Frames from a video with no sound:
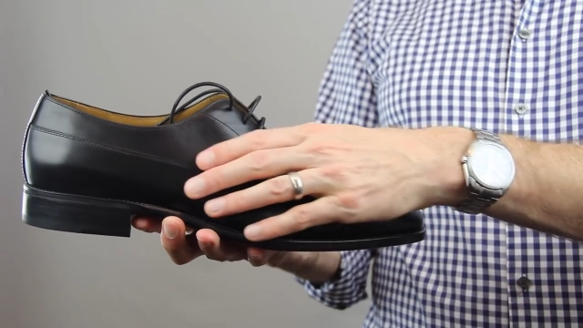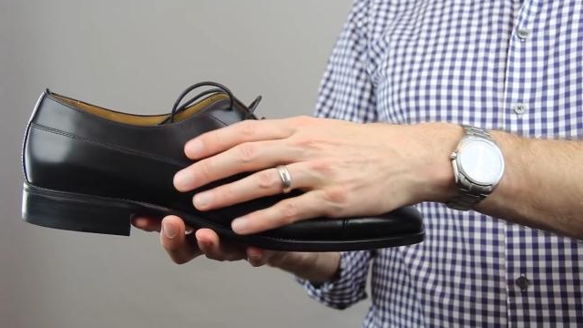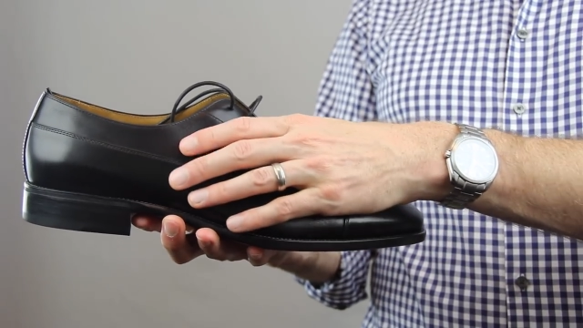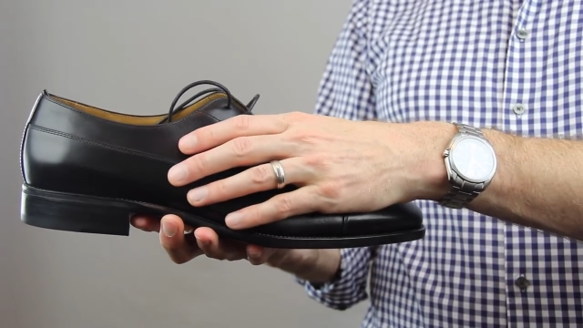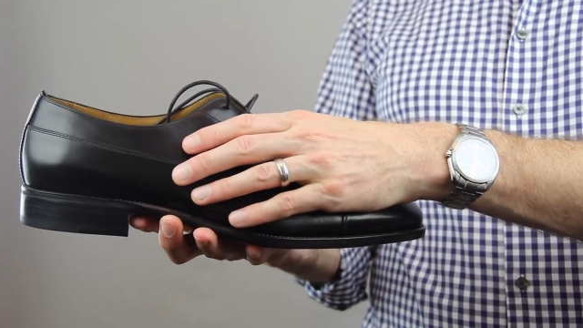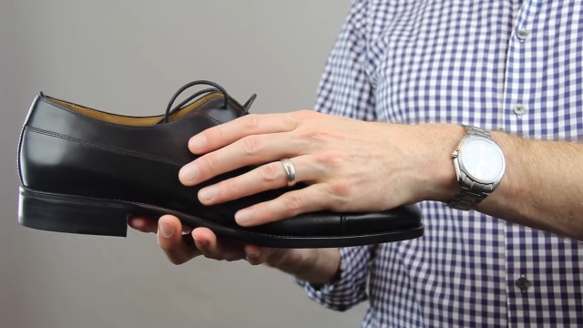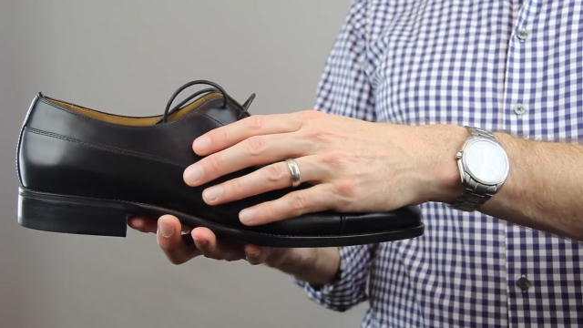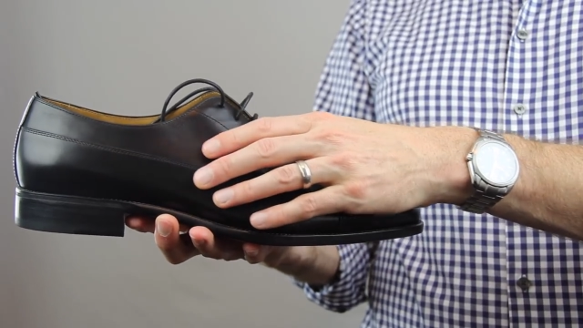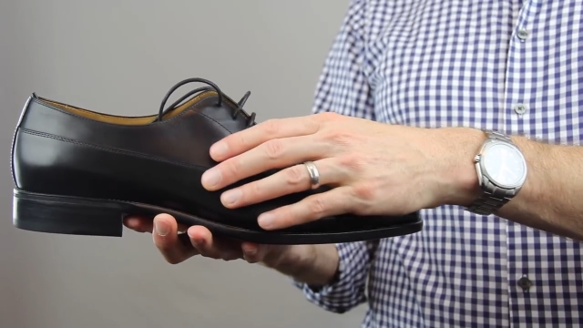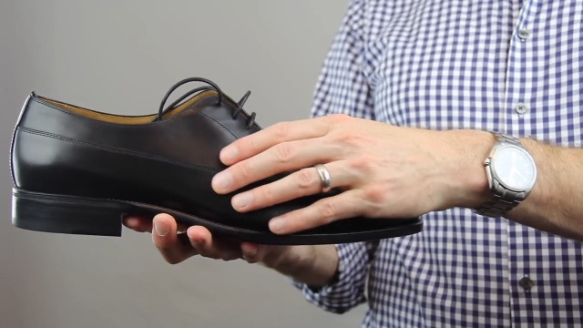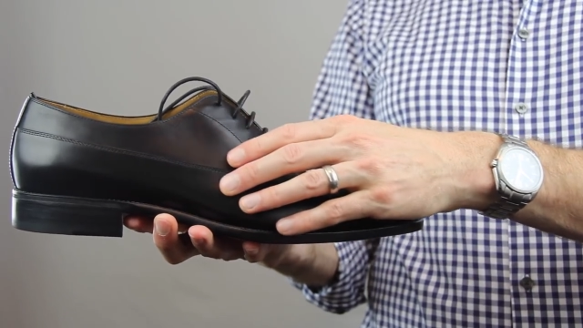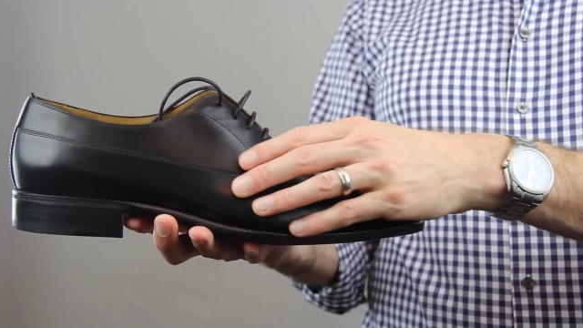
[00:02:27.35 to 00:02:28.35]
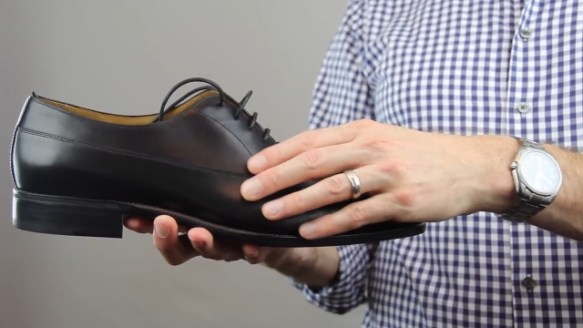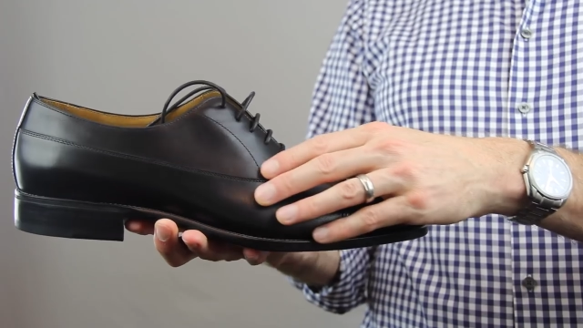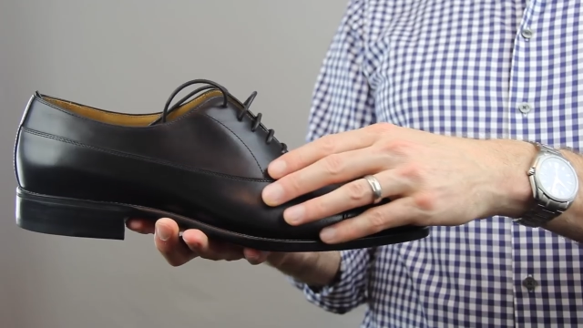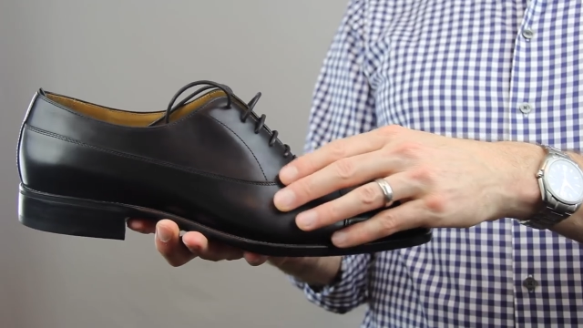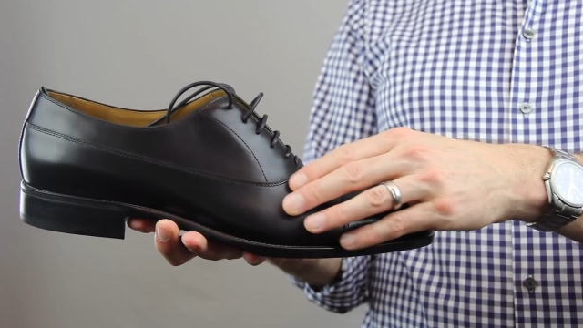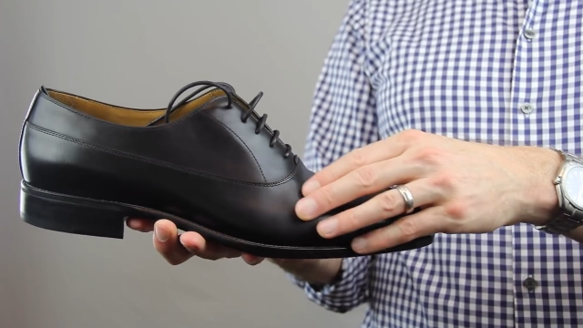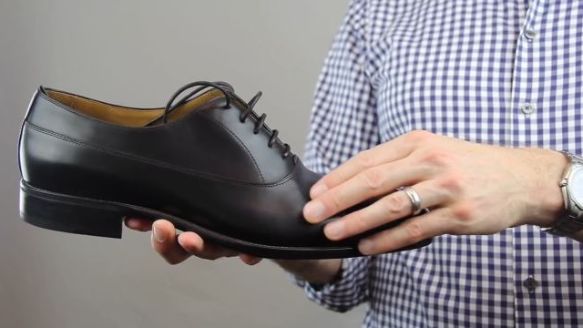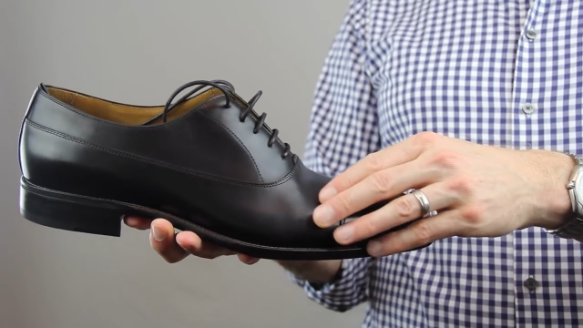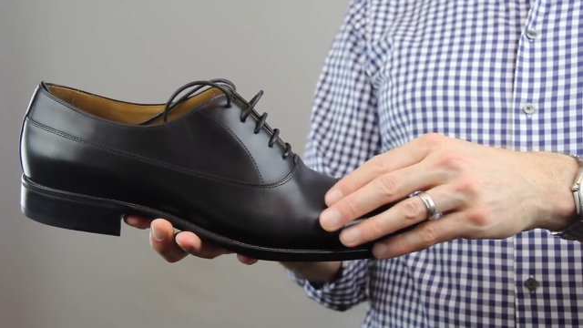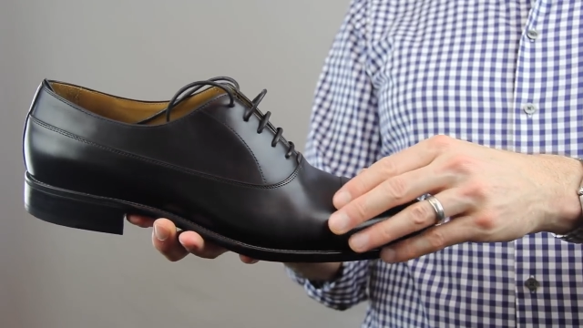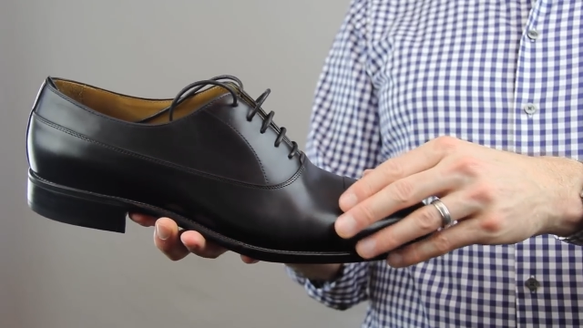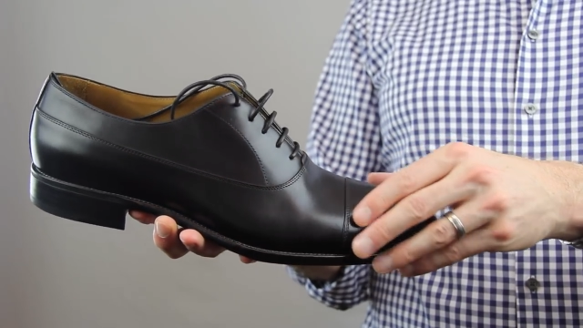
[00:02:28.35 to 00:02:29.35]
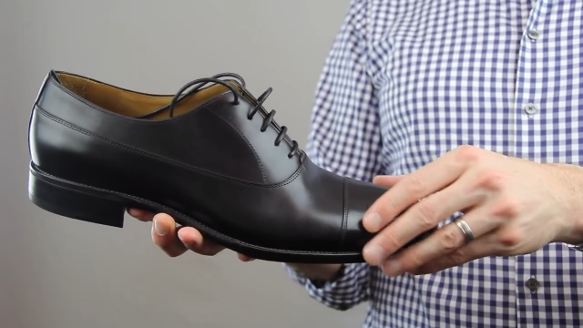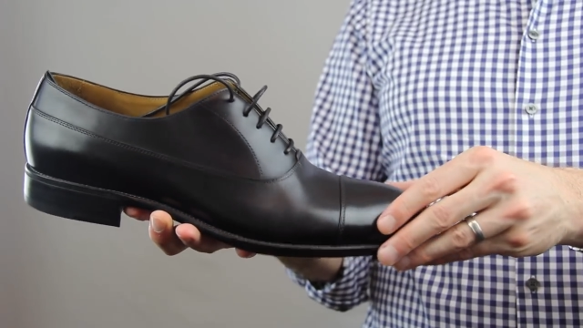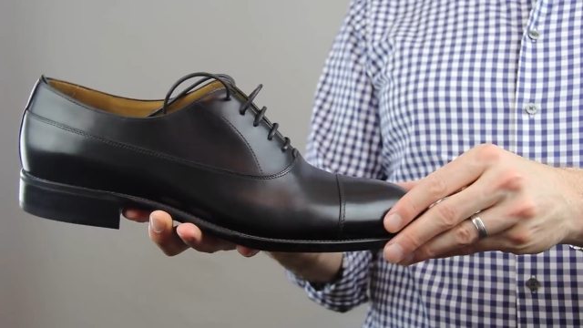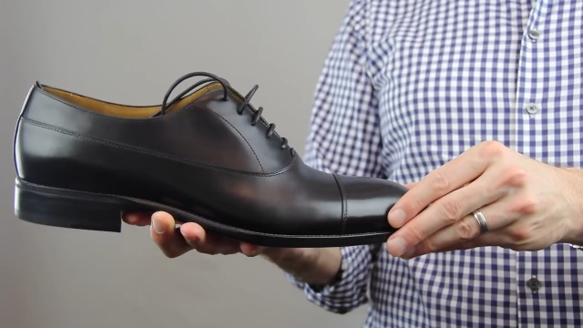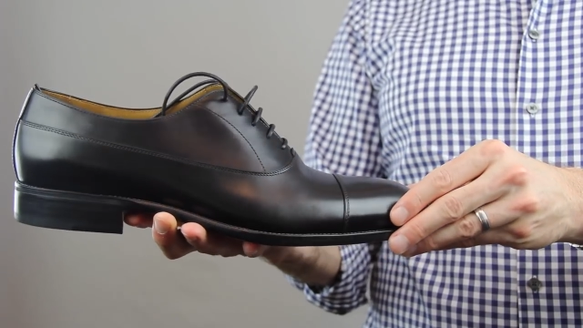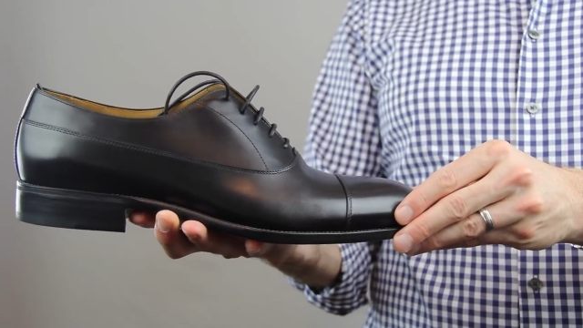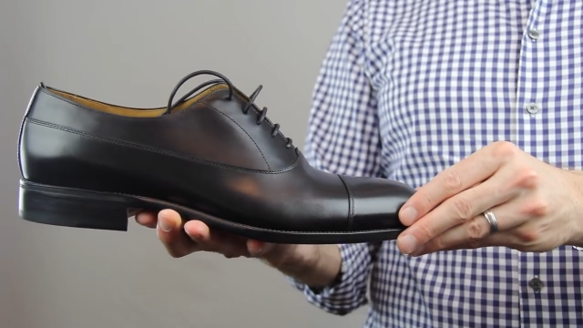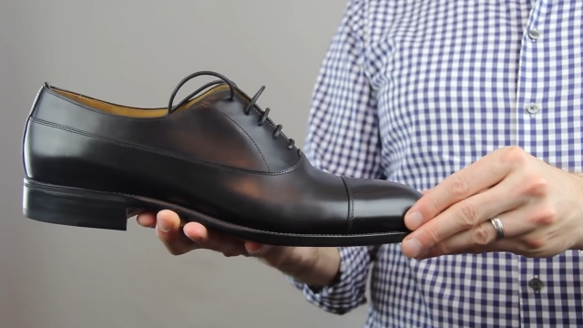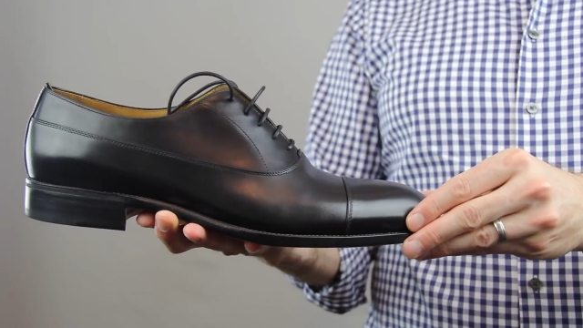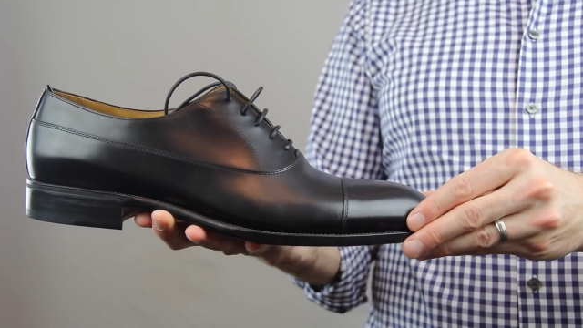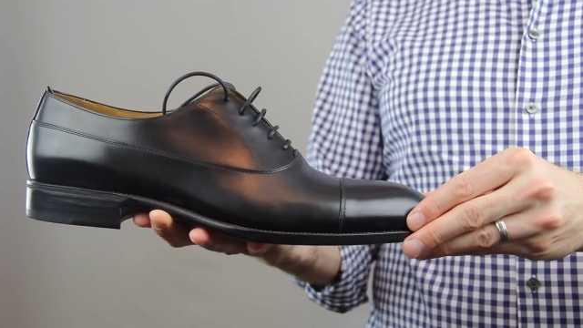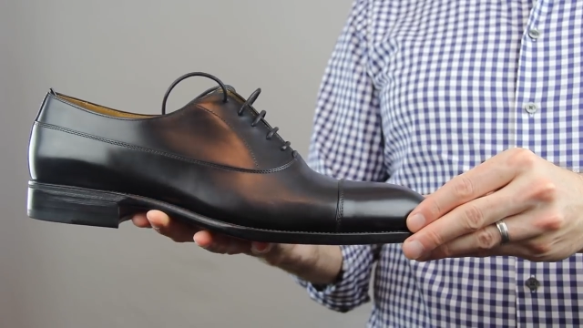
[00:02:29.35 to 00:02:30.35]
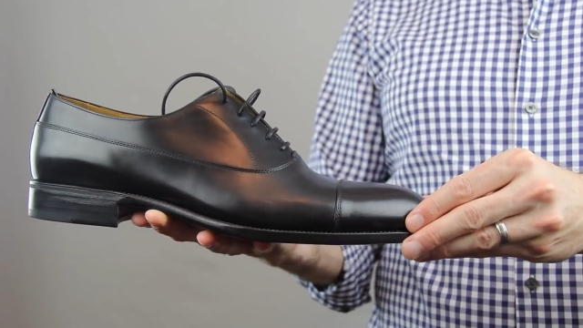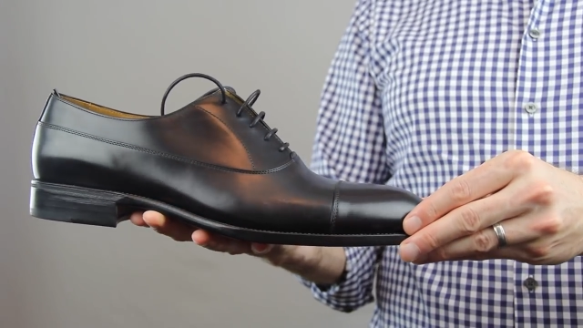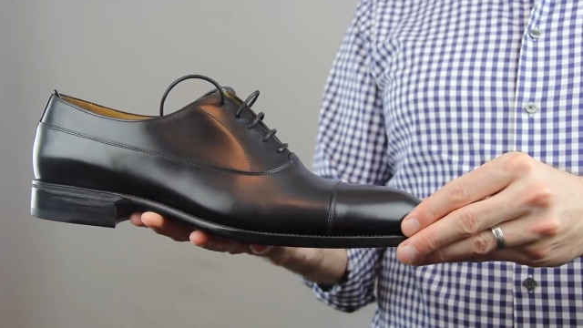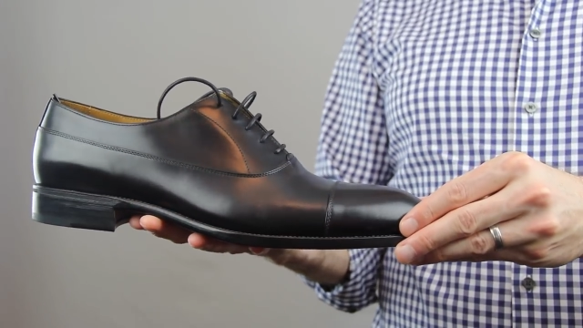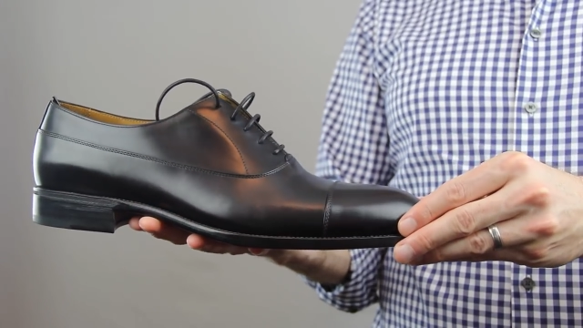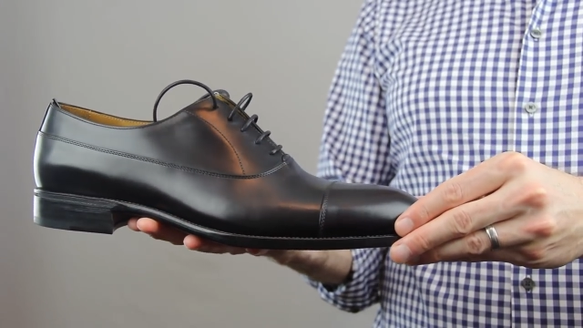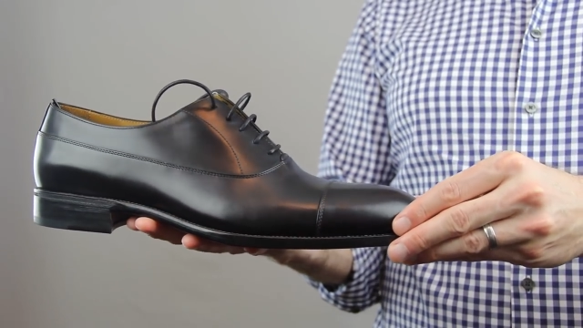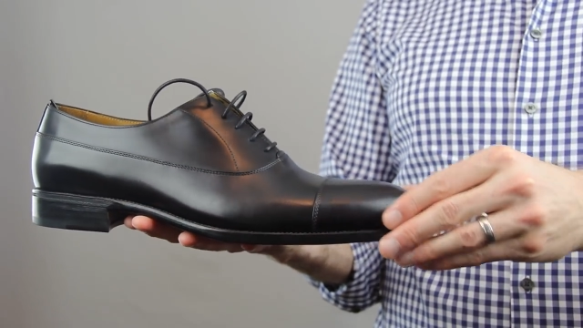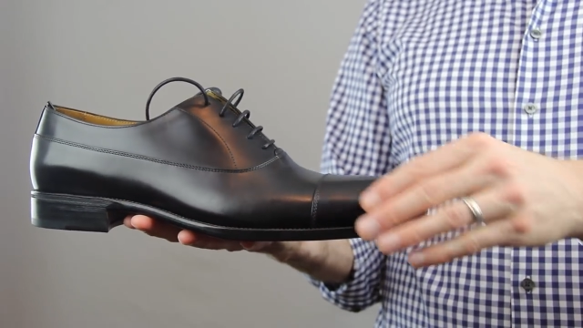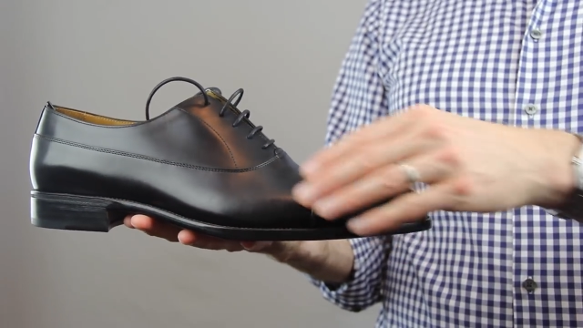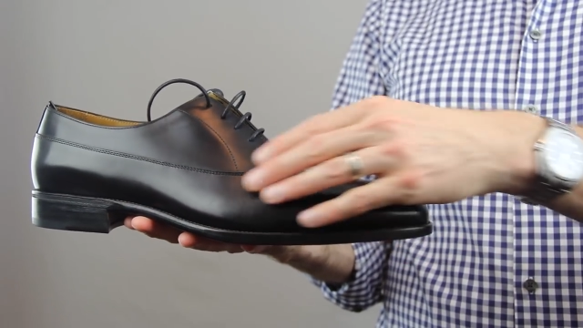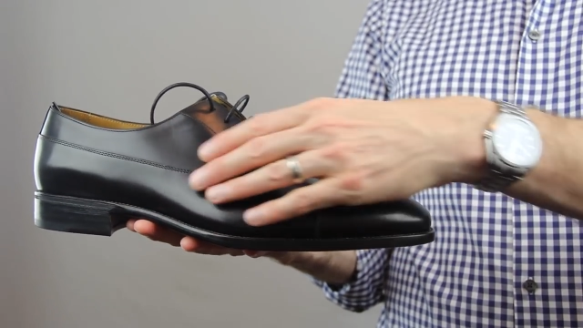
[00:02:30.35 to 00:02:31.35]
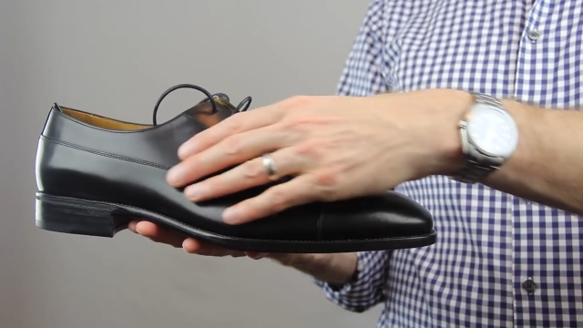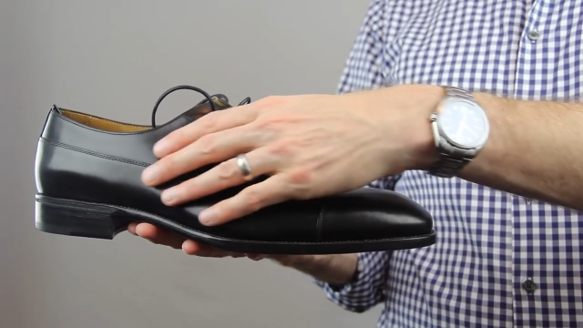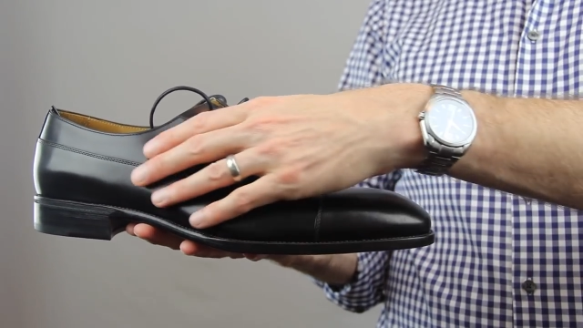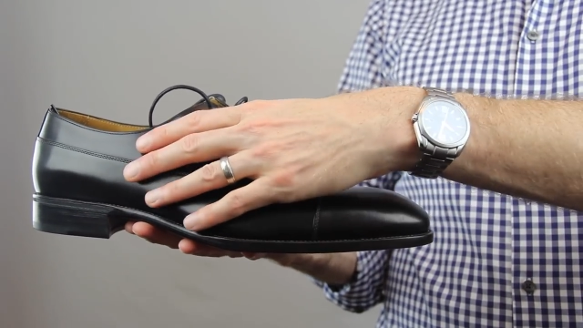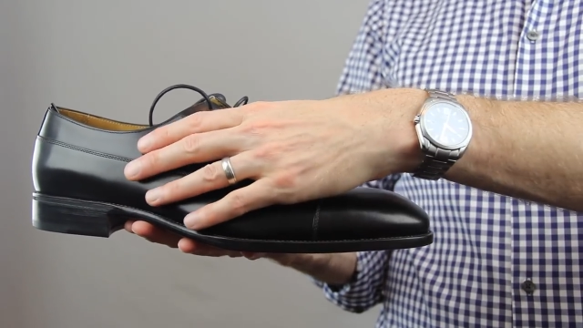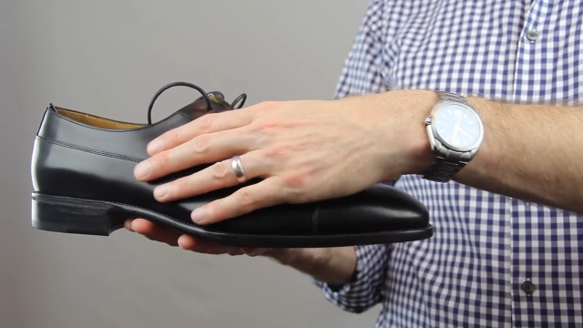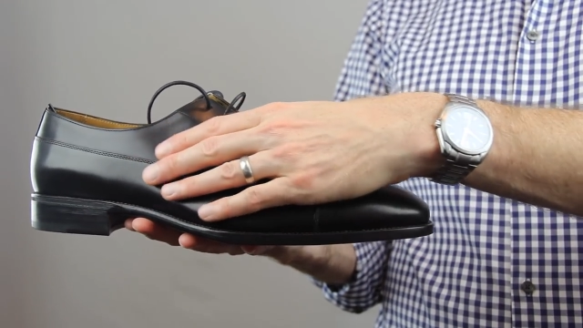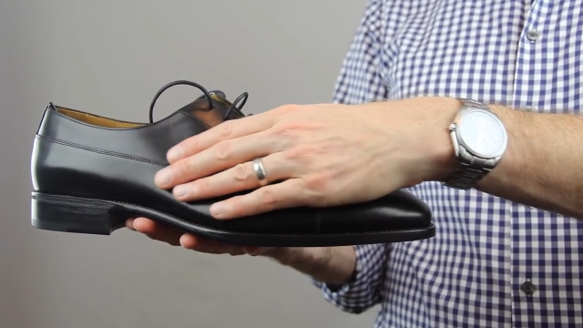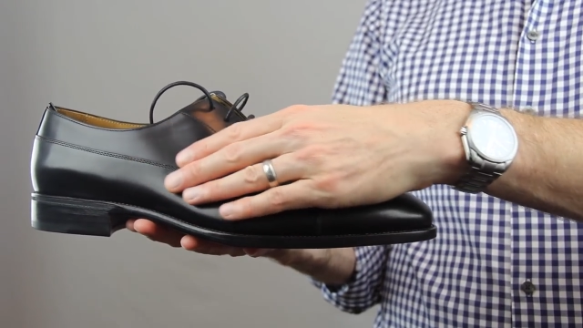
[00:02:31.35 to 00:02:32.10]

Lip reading: (no speaker visible)